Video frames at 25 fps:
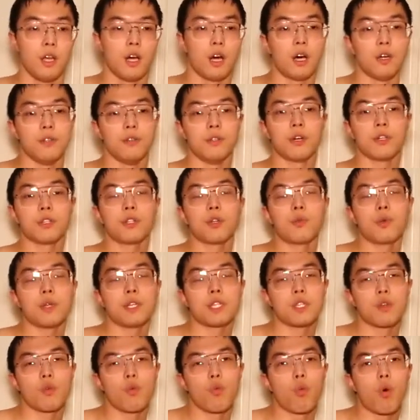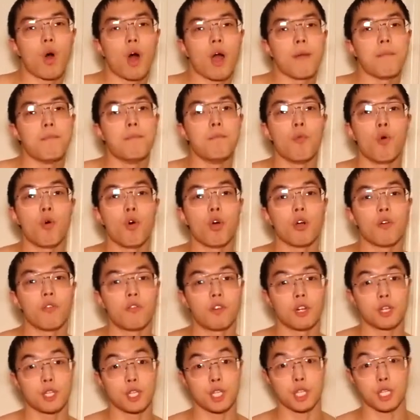Another reason why more
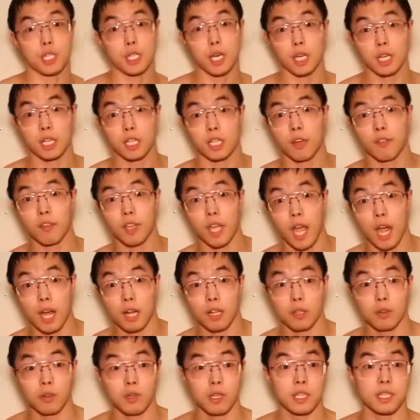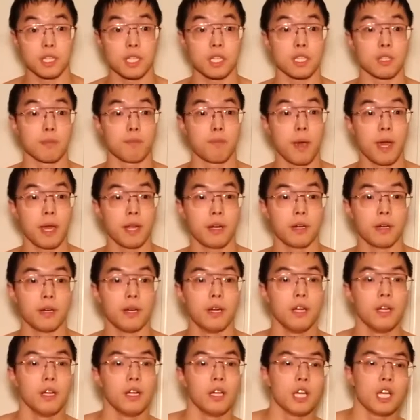versus not enough calories is better